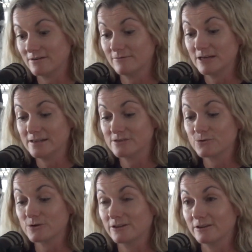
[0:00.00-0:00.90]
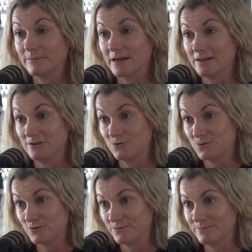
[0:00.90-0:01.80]
And we talk a lot about
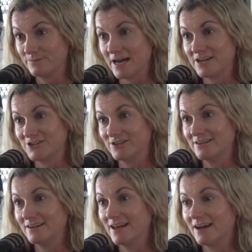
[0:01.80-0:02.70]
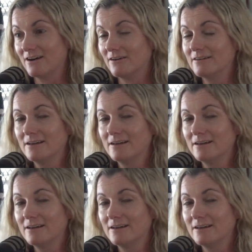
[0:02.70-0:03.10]
your passion and how,